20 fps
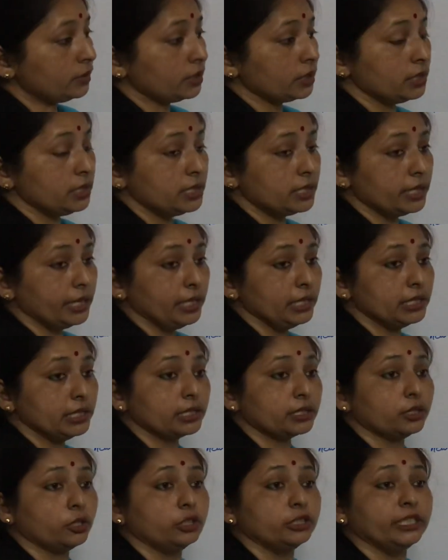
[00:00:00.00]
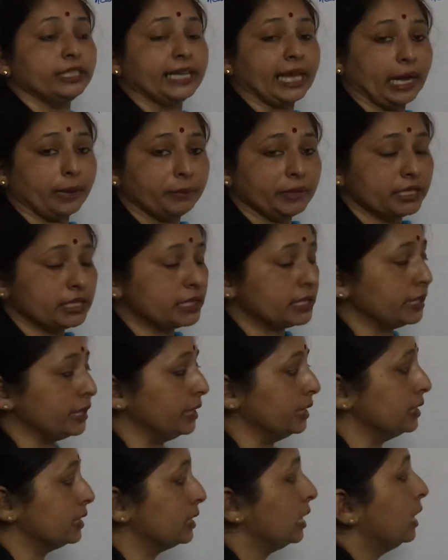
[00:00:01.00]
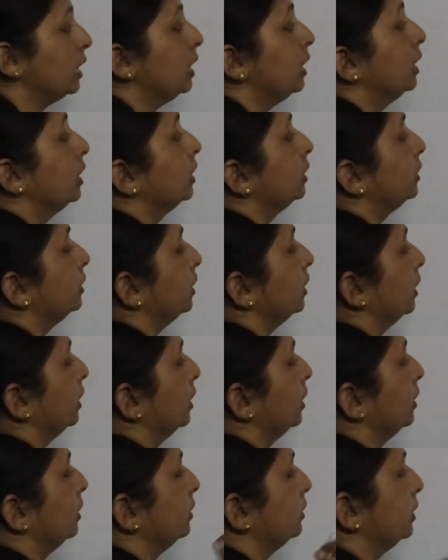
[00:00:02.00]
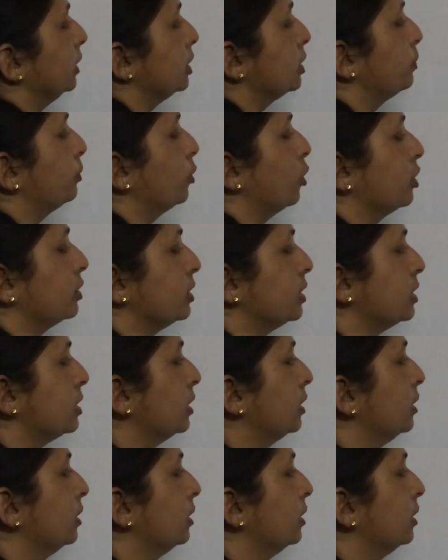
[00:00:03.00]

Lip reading: cells or the damaged cells, This process